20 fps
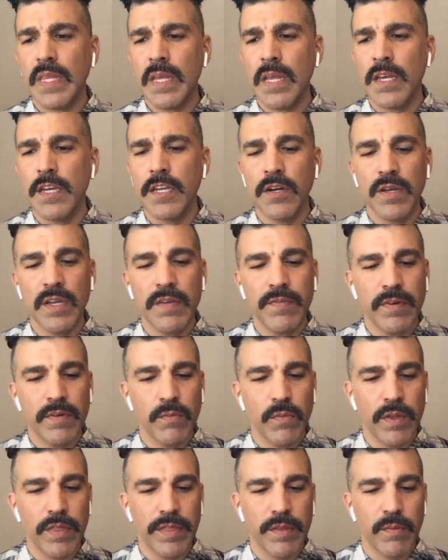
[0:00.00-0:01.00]
Even
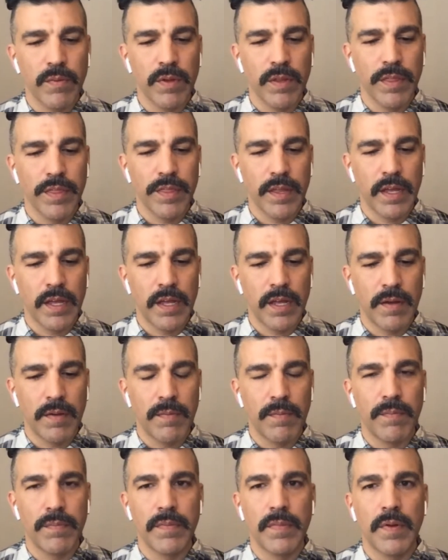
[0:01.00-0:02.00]
with
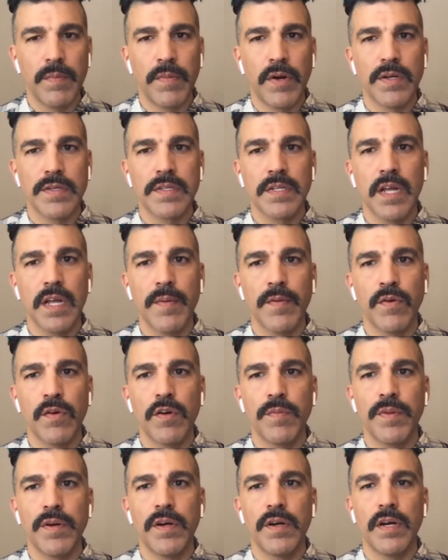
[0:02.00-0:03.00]
Mars Climate
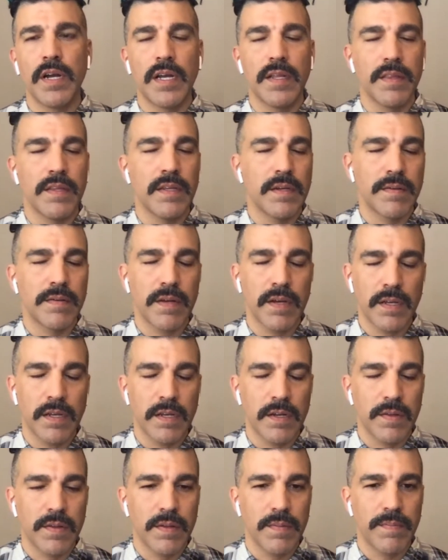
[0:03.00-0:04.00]
Orbiter and
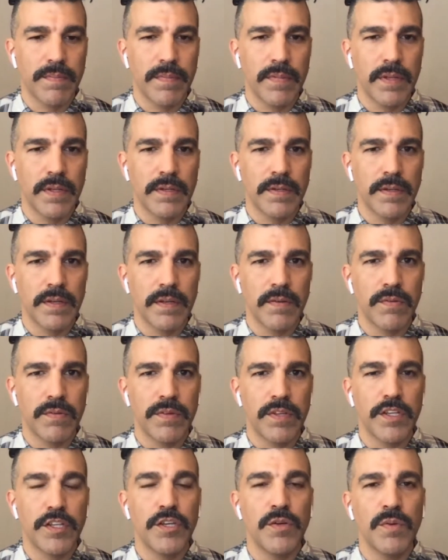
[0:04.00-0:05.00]

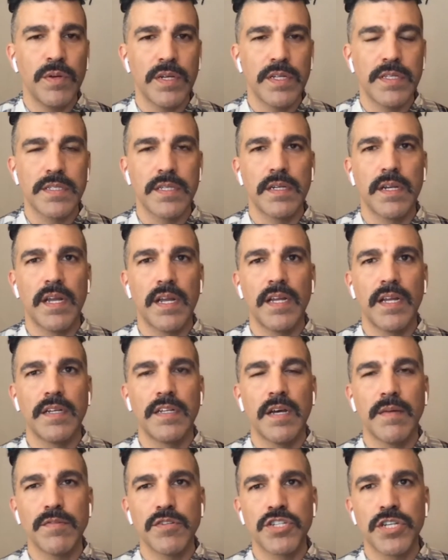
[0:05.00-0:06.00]
the units and
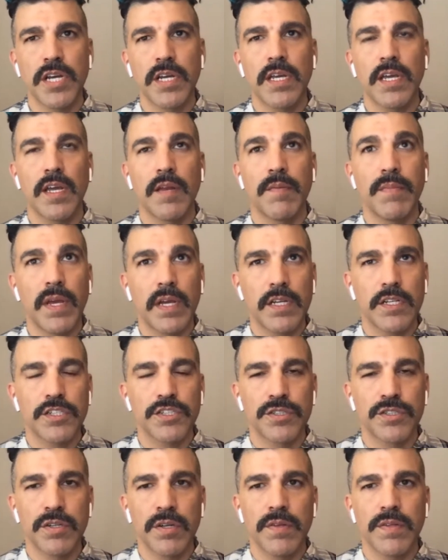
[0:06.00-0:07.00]
double checking and making
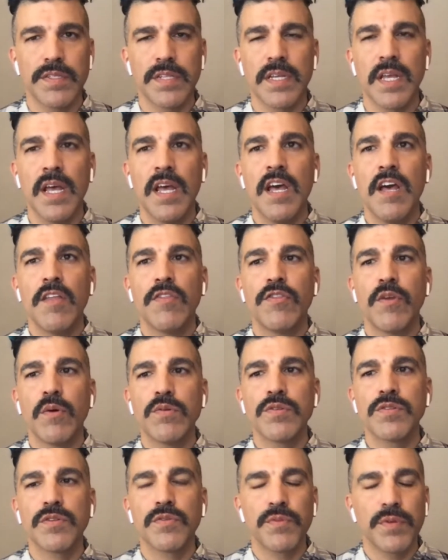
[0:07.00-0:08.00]
sure all those things, those
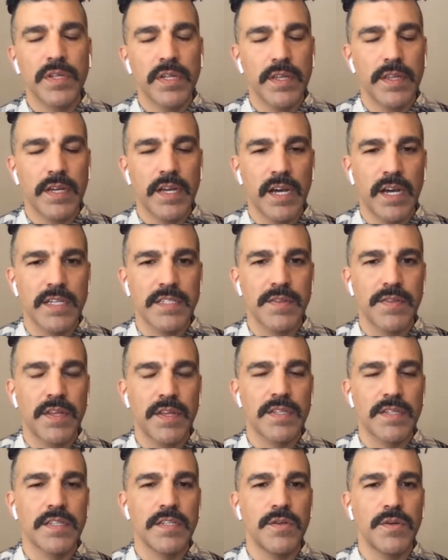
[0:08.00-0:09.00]
are really the kinds of
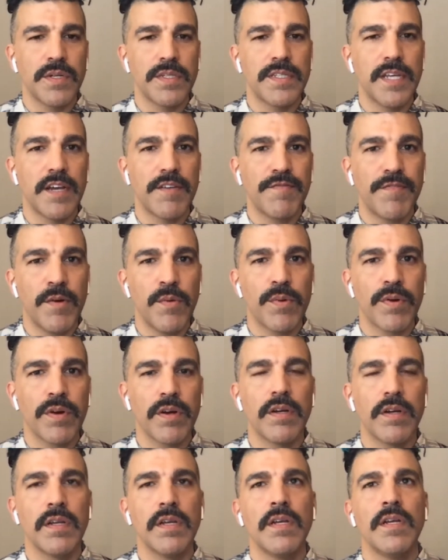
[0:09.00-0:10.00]
things that you can take forward